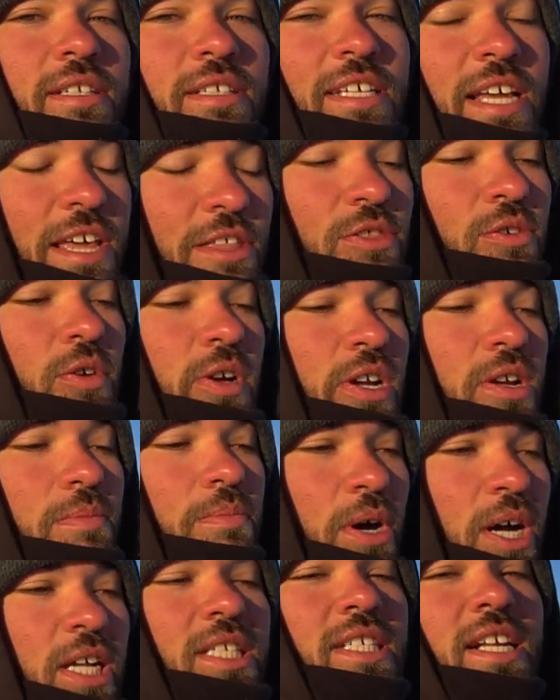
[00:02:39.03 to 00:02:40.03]
day 3,
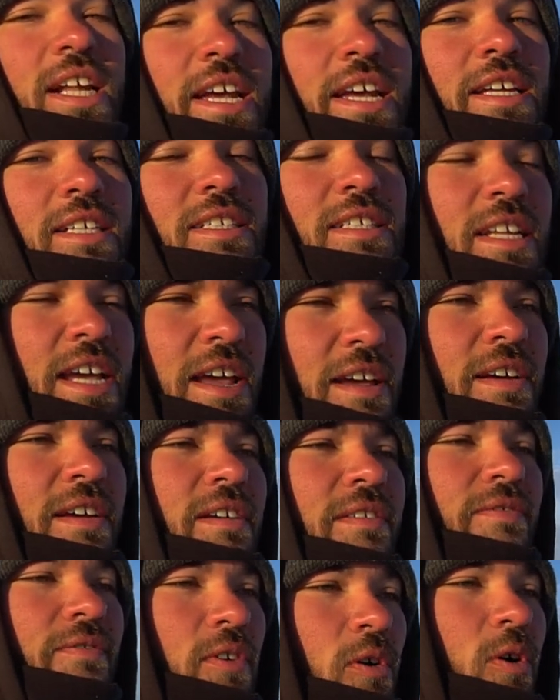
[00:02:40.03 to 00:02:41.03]
but today is day
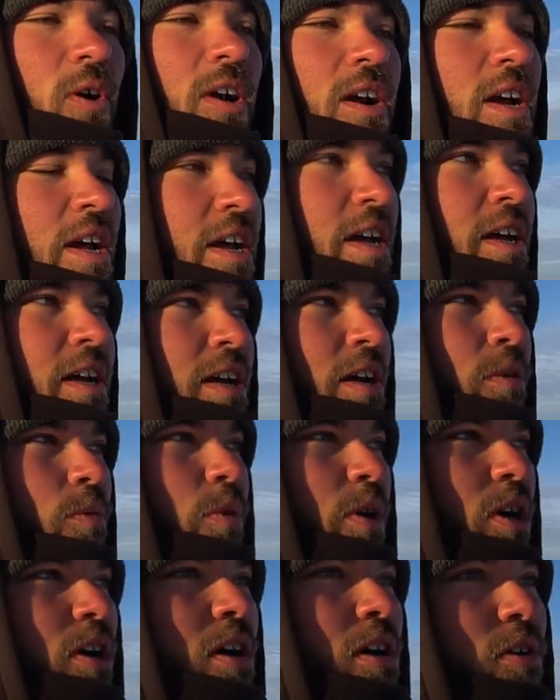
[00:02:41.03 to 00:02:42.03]
4 and
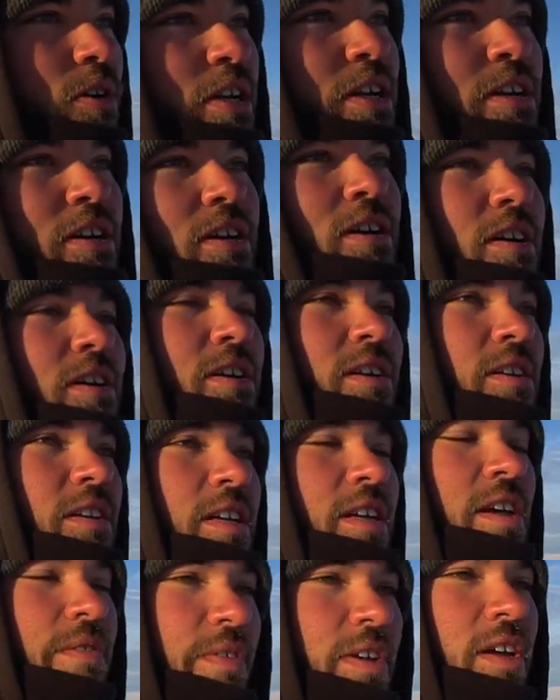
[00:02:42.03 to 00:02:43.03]
we are out here
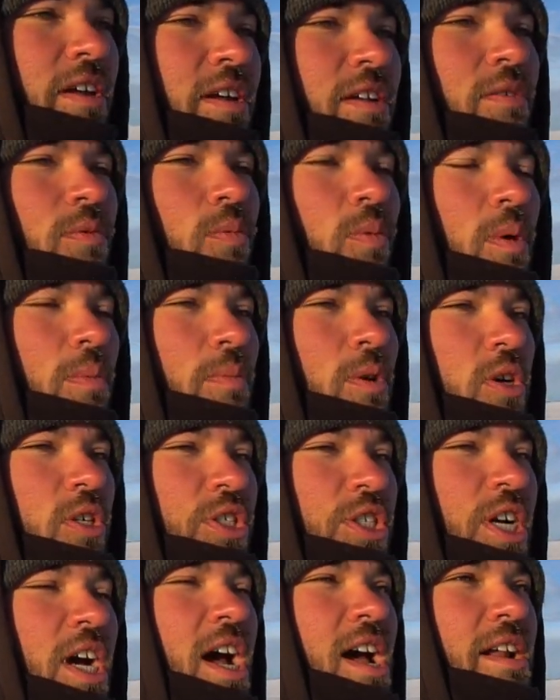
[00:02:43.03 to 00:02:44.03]
giving it one more
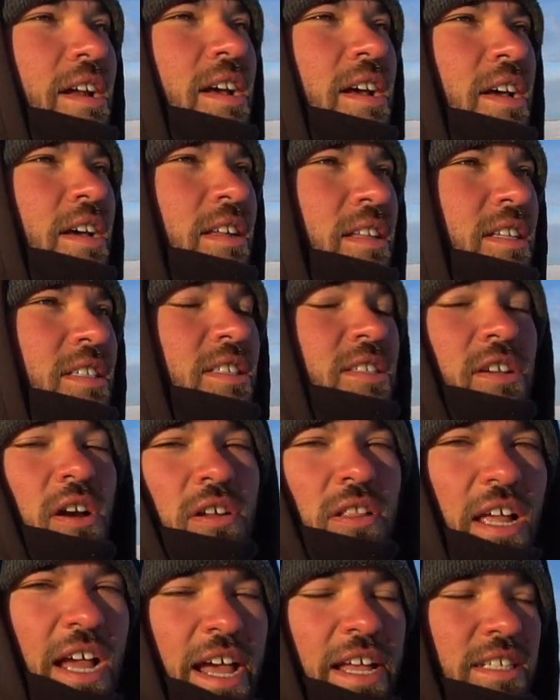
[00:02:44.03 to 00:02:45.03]
shot. This is
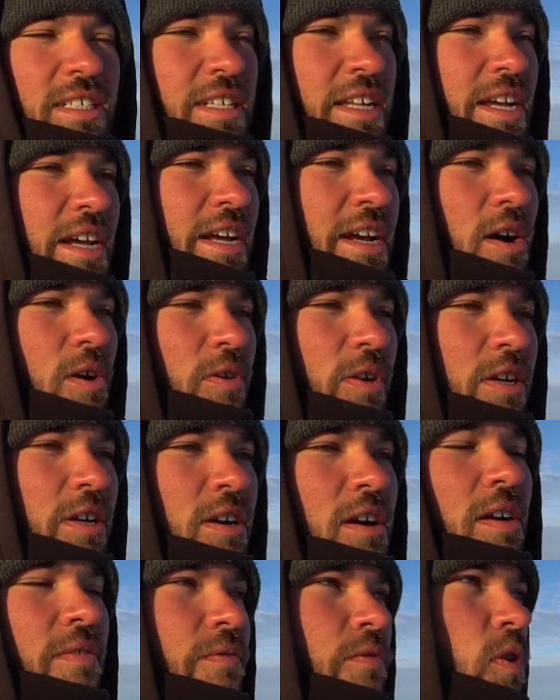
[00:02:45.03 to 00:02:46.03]
our last day out
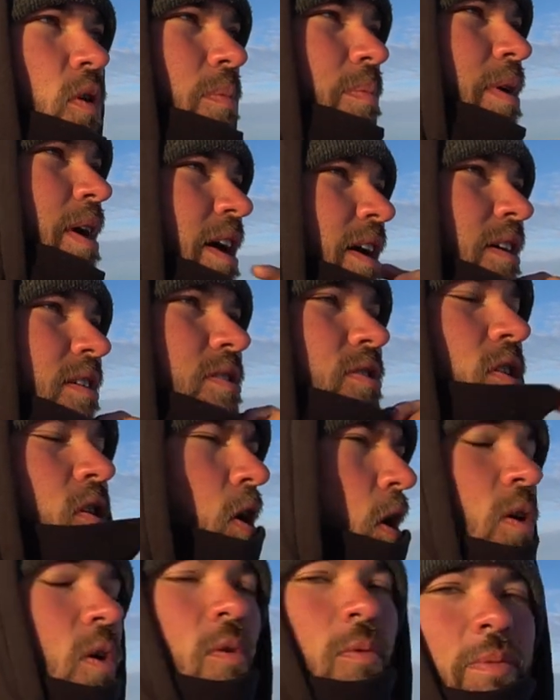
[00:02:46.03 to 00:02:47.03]
here on Fort Peck,
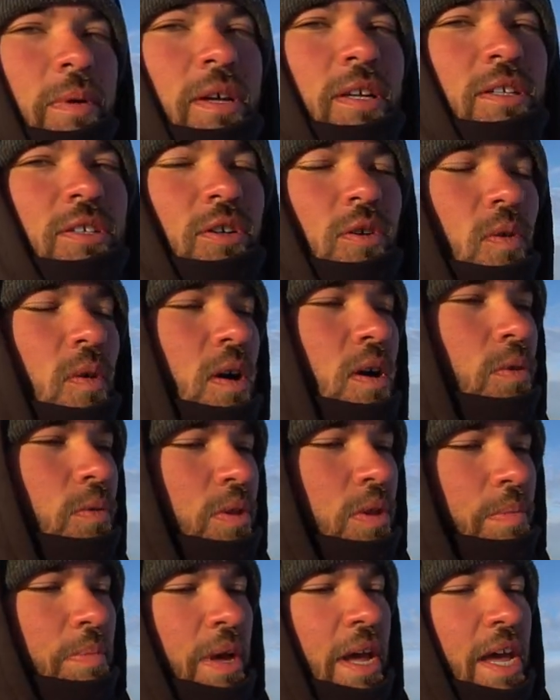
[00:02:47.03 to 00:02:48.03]
so hoping to go out
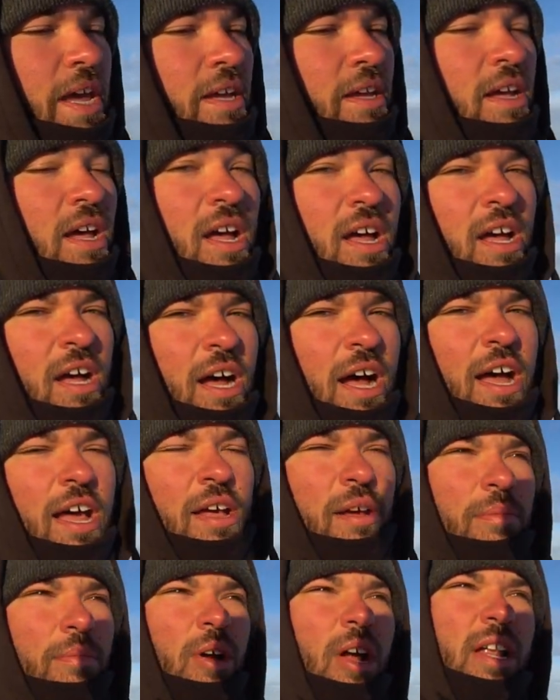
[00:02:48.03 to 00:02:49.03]
with a bang. I
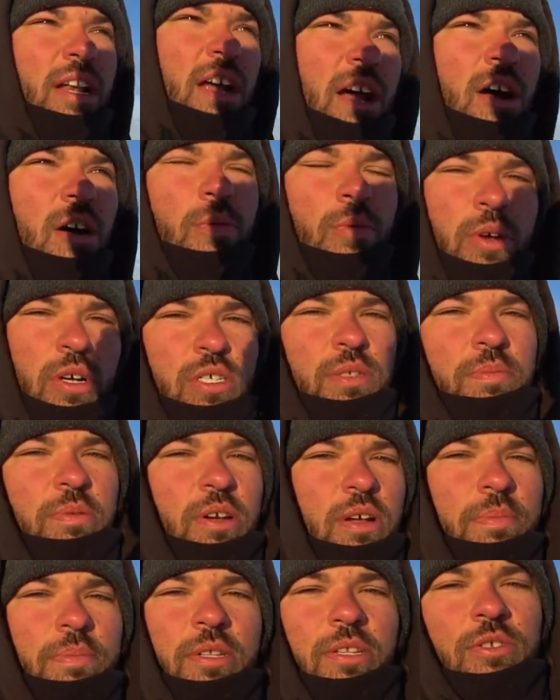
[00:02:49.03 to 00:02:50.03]
am right now, we are
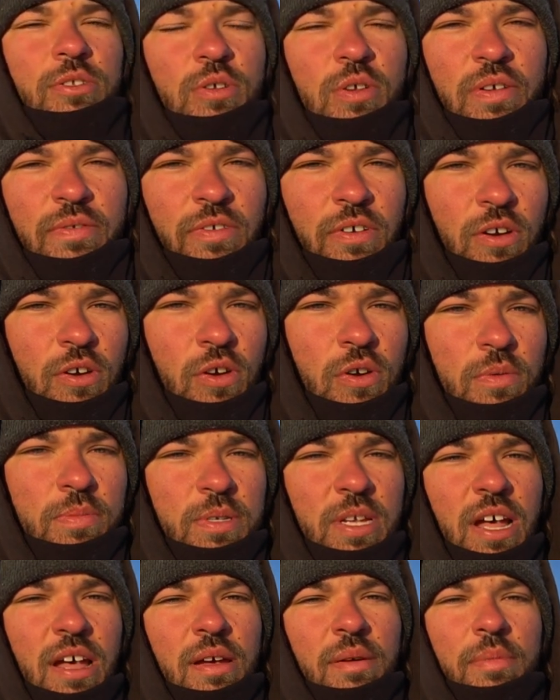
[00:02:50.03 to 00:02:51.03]
split up into 2 different
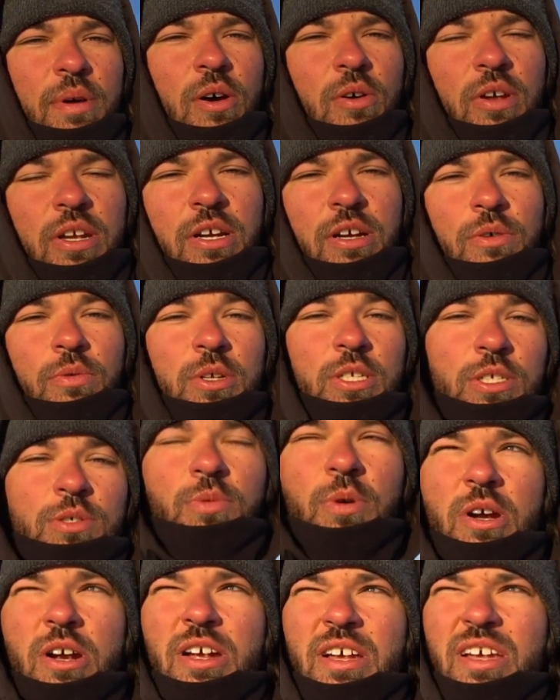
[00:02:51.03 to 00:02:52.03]
groups. I am out here with
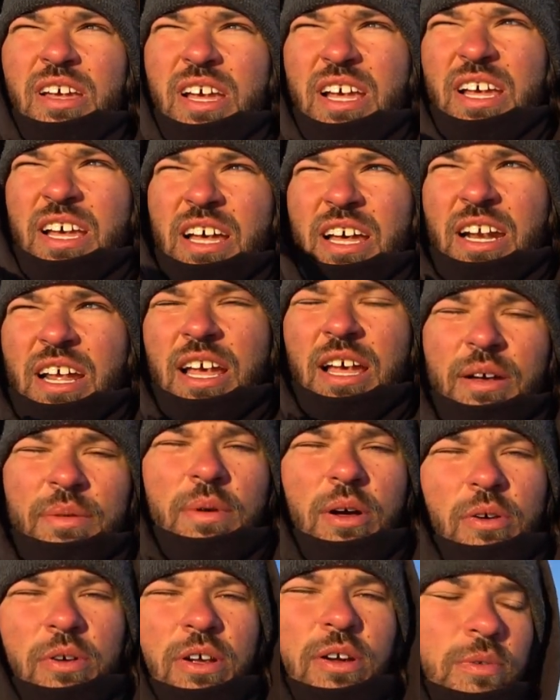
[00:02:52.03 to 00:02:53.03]
Sweere and I am
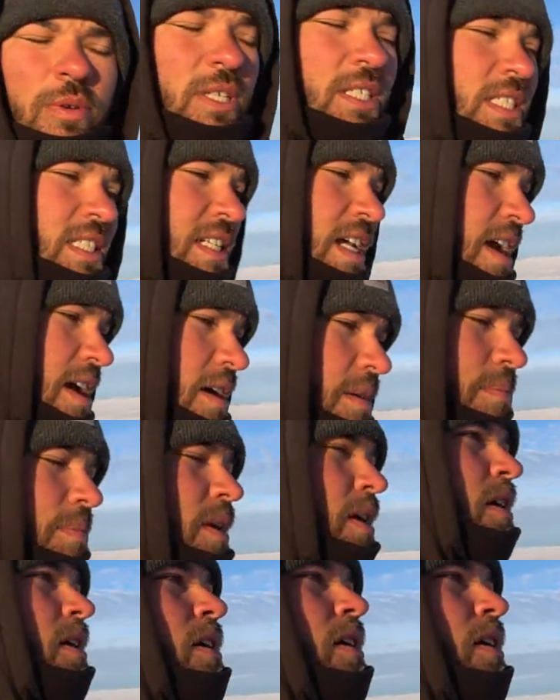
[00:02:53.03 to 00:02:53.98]
out here with Sam.